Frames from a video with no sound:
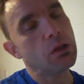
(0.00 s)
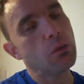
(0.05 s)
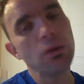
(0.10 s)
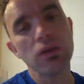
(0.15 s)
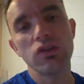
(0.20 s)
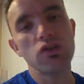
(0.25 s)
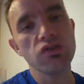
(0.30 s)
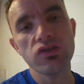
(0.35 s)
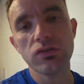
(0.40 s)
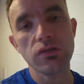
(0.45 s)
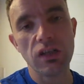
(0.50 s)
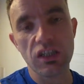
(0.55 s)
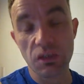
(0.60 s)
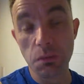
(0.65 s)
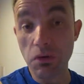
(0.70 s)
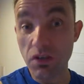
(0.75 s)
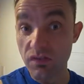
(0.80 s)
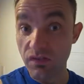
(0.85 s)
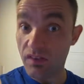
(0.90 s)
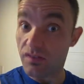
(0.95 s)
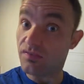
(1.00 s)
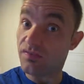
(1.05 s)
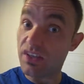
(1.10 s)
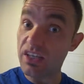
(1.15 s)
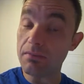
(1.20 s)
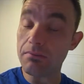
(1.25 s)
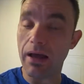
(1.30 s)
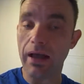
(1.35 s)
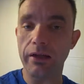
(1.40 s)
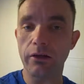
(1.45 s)
Well, it doesn't, especially if you're
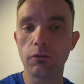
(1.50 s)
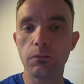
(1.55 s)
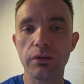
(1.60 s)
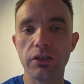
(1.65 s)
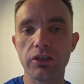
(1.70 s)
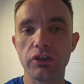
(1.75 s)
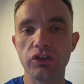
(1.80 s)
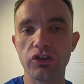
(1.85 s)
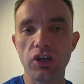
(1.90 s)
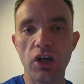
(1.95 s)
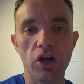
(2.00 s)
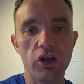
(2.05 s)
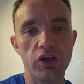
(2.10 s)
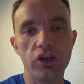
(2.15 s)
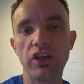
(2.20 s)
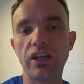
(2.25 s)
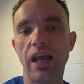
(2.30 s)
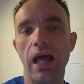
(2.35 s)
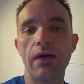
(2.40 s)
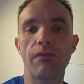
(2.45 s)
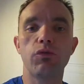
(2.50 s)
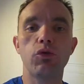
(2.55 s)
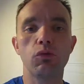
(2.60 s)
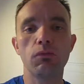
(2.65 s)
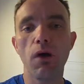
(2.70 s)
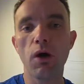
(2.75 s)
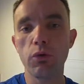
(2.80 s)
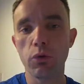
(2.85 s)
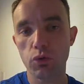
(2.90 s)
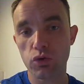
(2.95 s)
female, because you're going to have
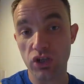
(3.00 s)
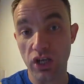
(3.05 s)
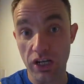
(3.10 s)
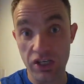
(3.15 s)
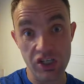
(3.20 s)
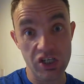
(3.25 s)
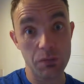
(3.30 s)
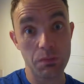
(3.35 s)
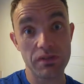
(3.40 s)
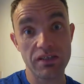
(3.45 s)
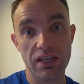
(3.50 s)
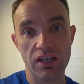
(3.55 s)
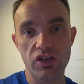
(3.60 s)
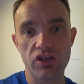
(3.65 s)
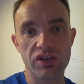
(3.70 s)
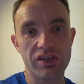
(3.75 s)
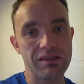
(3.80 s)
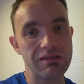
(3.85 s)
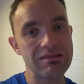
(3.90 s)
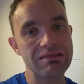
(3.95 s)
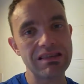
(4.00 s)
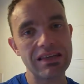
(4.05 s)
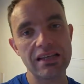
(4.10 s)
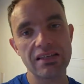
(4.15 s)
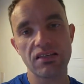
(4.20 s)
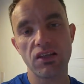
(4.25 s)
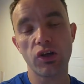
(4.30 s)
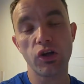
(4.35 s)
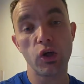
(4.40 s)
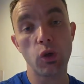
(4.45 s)
hormonal changes potentially and
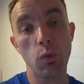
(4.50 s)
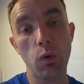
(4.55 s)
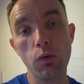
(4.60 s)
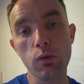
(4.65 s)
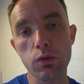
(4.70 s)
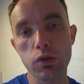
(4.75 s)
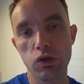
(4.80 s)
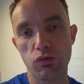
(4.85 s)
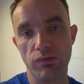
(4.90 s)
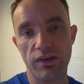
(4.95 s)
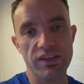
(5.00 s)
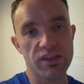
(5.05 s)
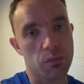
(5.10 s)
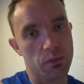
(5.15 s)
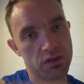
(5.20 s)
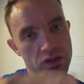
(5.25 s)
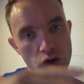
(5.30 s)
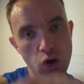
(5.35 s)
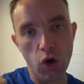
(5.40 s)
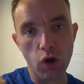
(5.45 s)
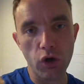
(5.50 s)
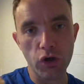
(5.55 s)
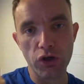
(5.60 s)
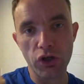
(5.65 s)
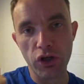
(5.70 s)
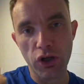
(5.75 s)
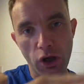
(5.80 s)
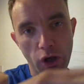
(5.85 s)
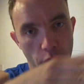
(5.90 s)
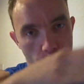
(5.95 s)
things that are going to alter it. So it's not going
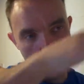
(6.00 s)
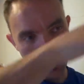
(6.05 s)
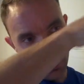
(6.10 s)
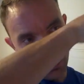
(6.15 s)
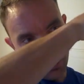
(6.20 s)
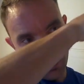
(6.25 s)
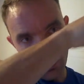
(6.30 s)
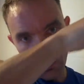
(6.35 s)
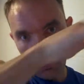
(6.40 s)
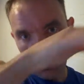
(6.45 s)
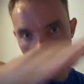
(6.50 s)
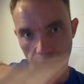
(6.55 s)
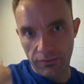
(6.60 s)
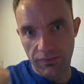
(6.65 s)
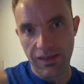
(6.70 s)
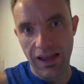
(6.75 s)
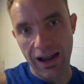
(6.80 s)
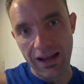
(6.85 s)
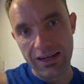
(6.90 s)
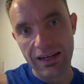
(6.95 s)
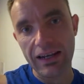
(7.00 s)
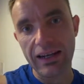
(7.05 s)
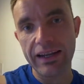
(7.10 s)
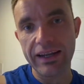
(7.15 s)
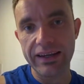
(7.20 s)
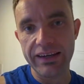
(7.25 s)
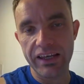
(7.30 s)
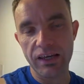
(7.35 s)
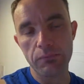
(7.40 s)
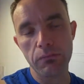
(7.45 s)
to go like that in
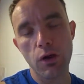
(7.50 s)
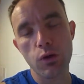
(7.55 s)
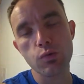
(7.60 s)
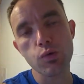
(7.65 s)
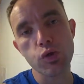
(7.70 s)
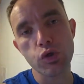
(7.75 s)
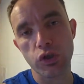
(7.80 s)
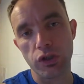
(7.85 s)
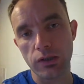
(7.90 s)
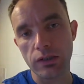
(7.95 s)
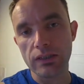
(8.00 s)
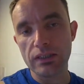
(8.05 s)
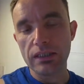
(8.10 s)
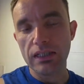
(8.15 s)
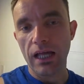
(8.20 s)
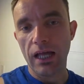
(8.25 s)
linear motion.